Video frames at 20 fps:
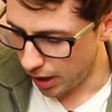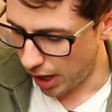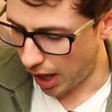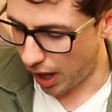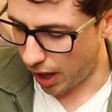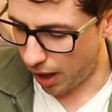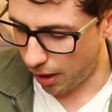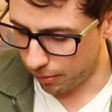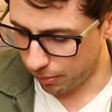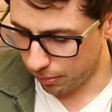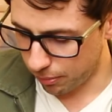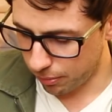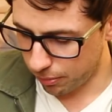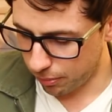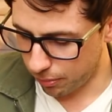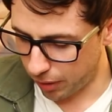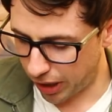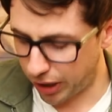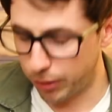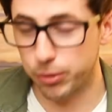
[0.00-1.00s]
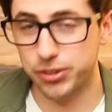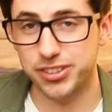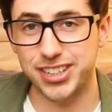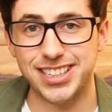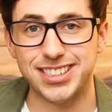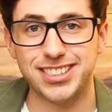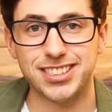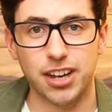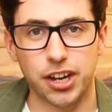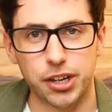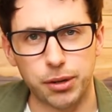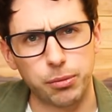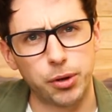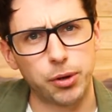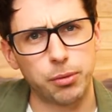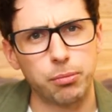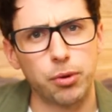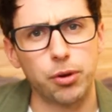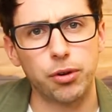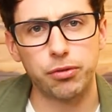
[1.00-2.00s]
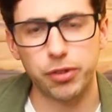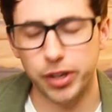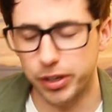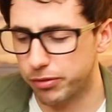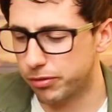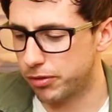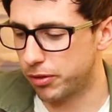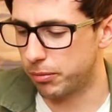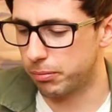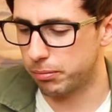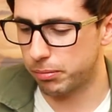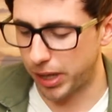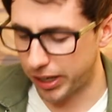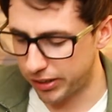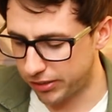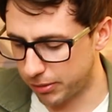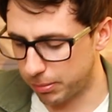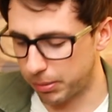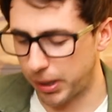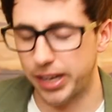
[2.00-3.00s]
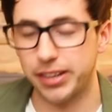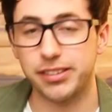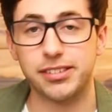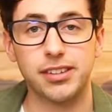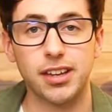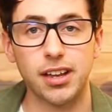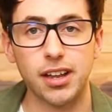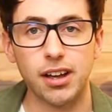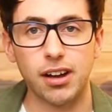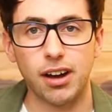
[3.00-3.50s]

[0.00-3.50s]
when it was inside and we were moving from place to place,